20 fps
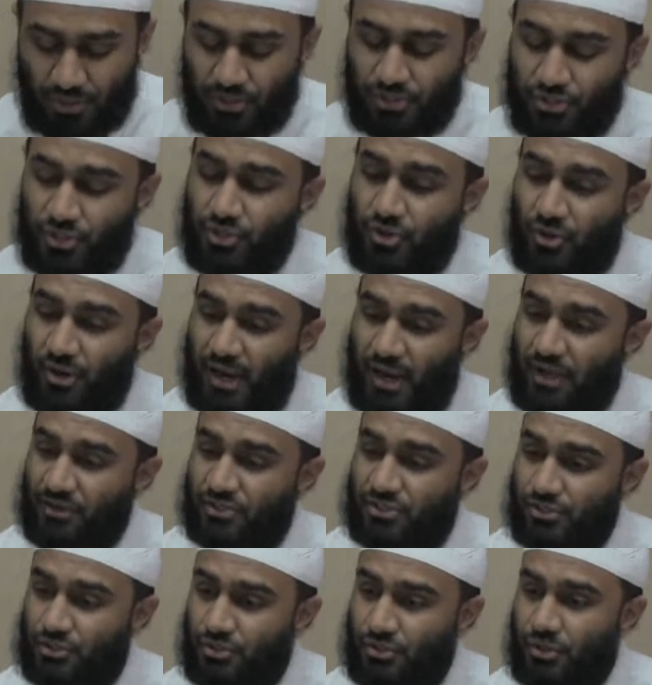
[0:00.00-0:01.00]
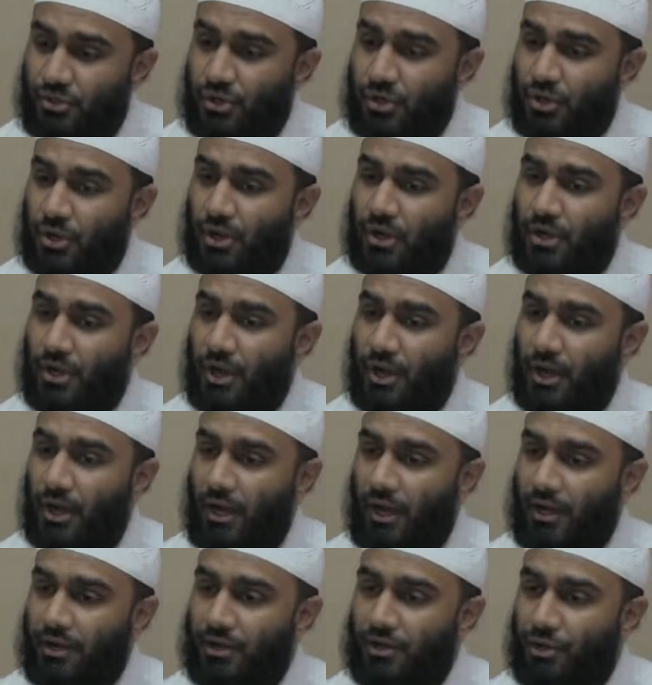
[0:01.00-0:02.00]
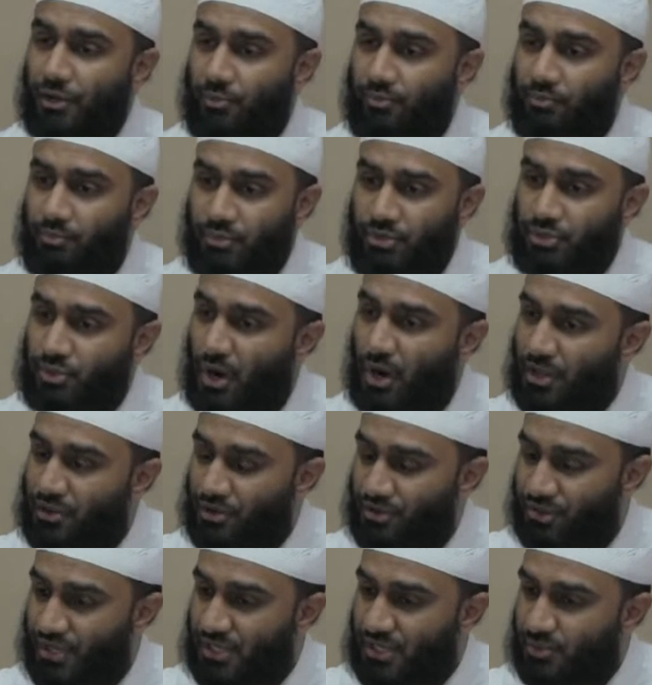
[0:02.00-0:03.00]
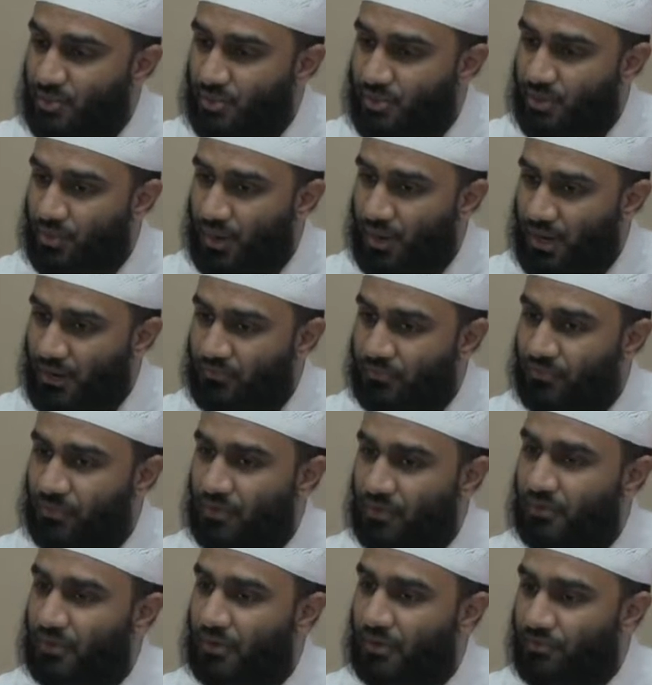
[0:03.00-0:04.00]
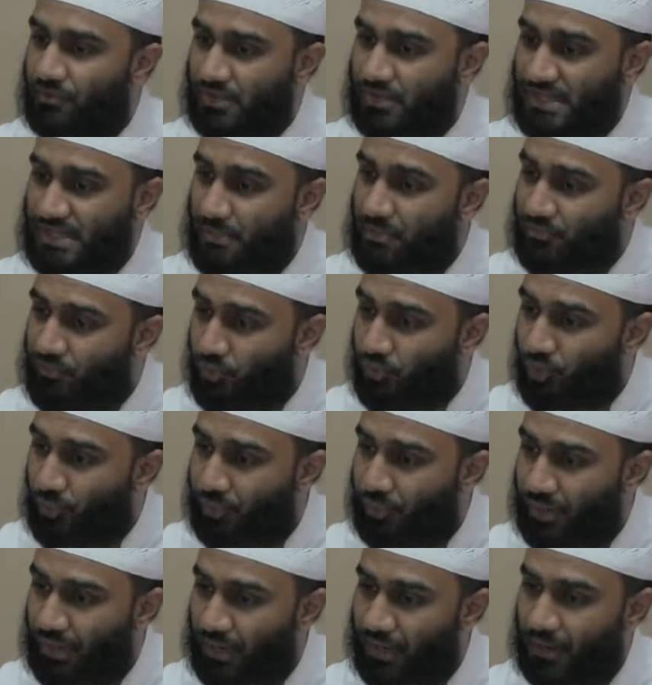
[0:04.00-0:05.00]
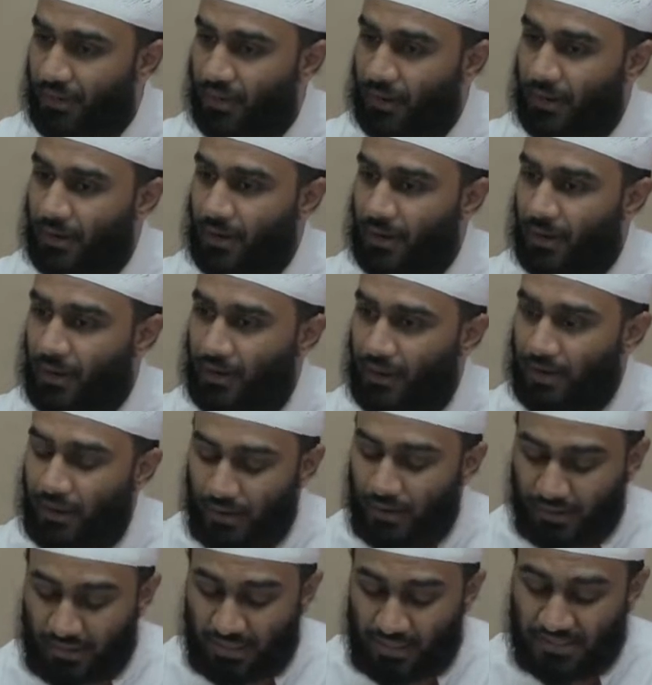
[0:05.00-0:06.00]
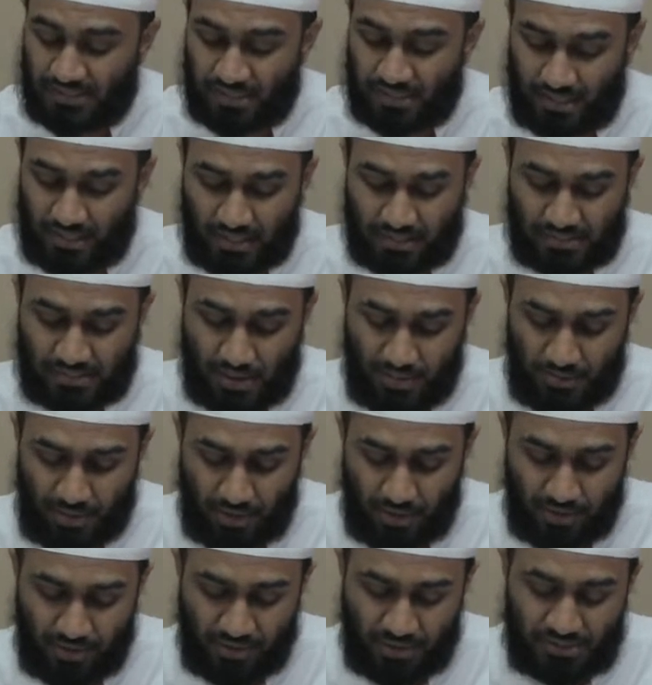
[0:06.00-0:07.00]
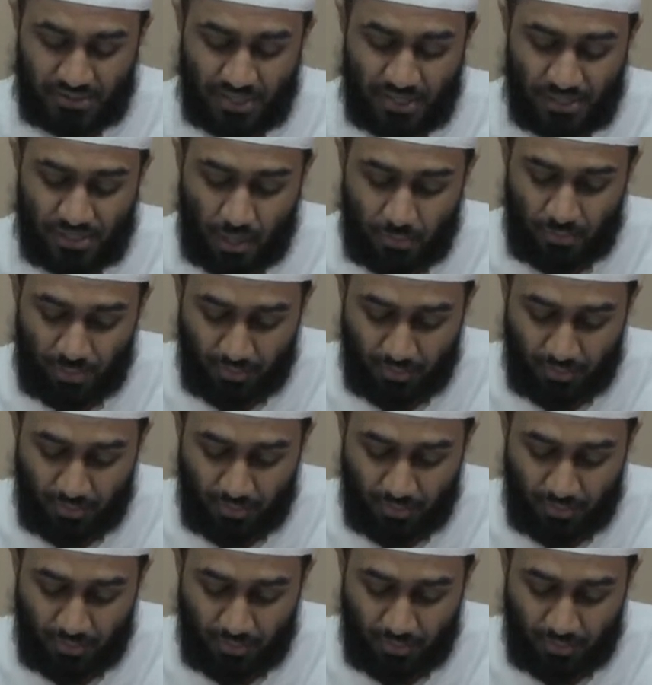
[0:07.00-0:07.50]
So you are allowed to do other things with your wife, for example, foreplay, kissing, etc. These things are